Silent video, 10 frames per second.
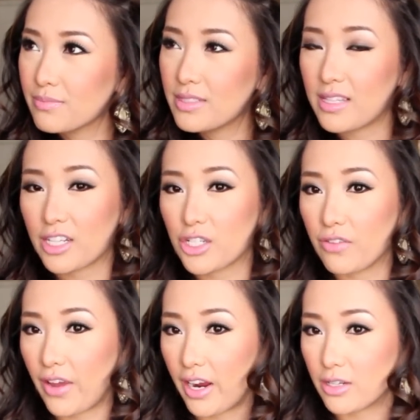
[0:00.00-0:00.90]
section
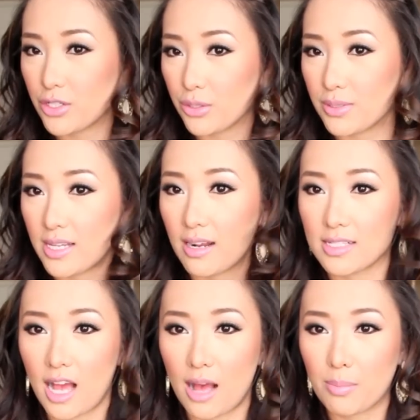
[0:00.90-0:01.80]
of hair to sit on
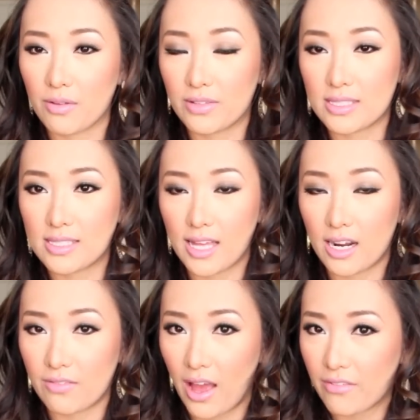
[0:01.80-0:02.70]
top of instead
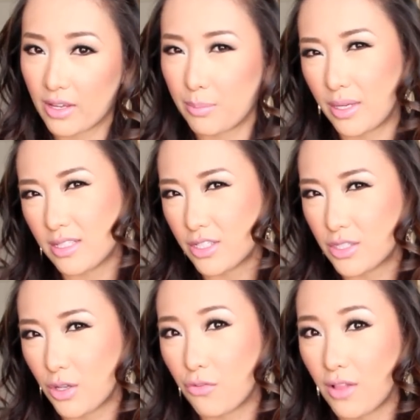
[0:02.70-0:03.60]
of having it be
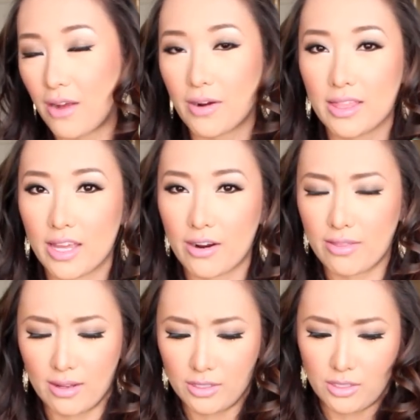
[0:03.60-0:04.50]
just so flat right there
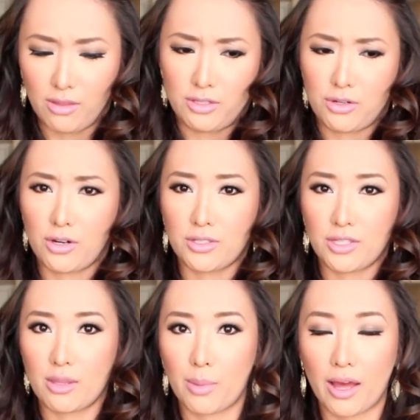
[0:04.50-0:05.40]
and then just all these curls
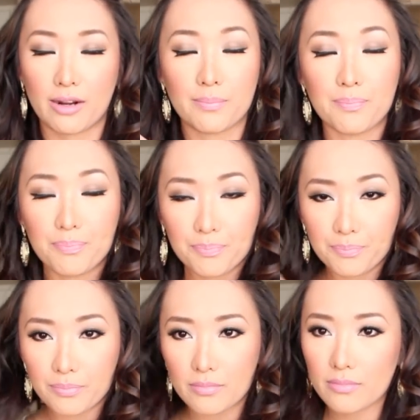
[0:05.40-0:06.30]
at the bottom.
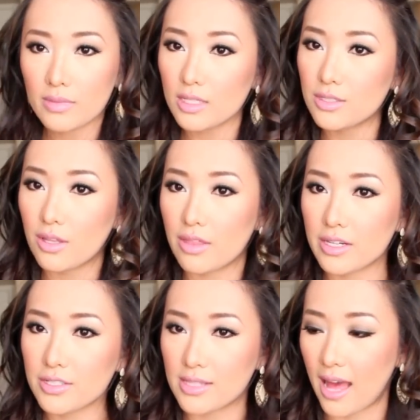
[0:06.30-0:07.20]
So
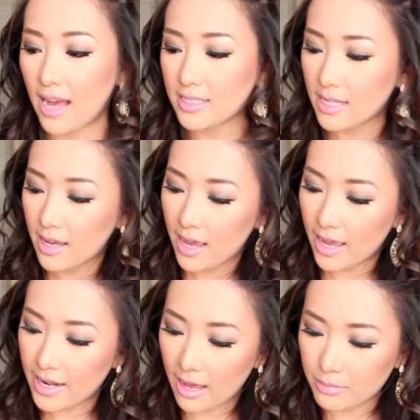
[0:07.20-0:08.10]
there's that.
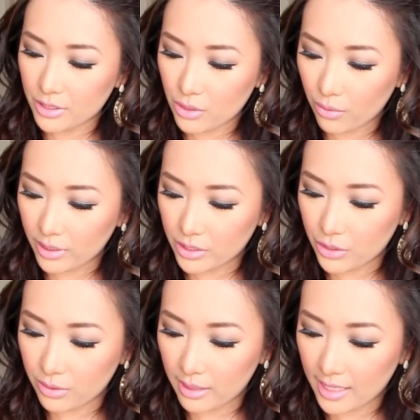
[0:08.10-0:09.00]
And now I'm just going
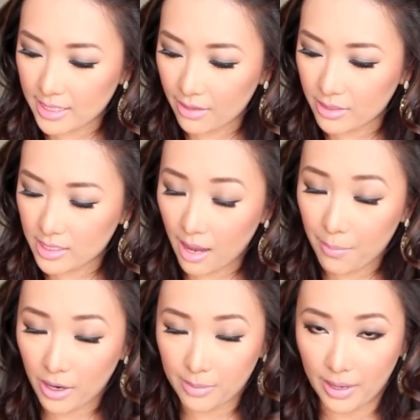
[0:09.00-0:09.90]
to let down the
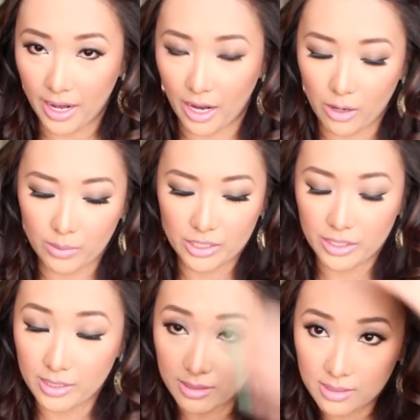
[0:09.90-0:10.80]
top part of my hair, which
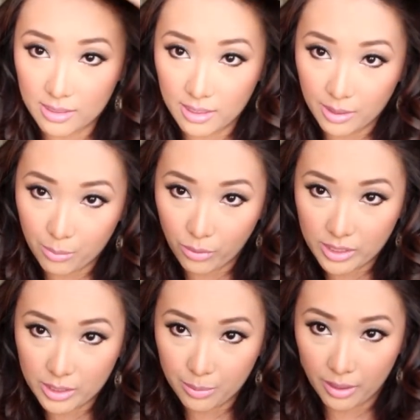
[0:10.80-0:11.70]
is the
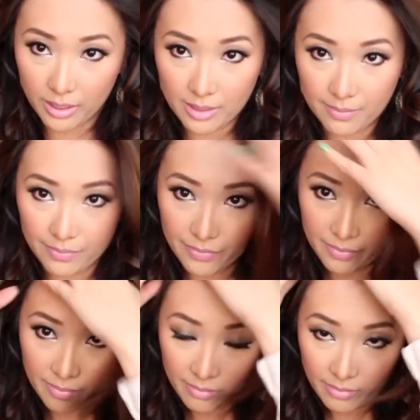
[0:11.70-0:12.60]
important part.
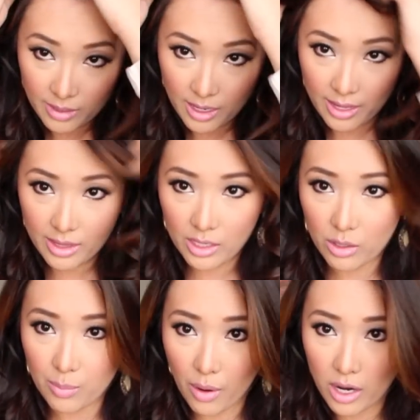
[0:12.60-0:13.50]
And then you
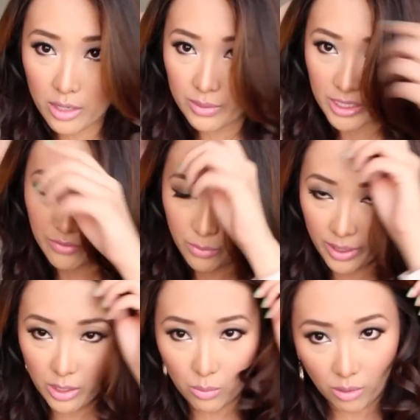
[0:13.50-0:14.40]
can part it whichever
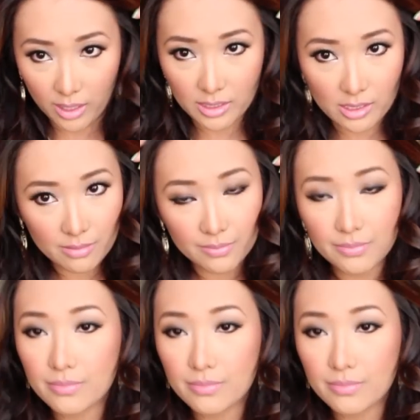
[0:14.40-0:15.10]
way you want.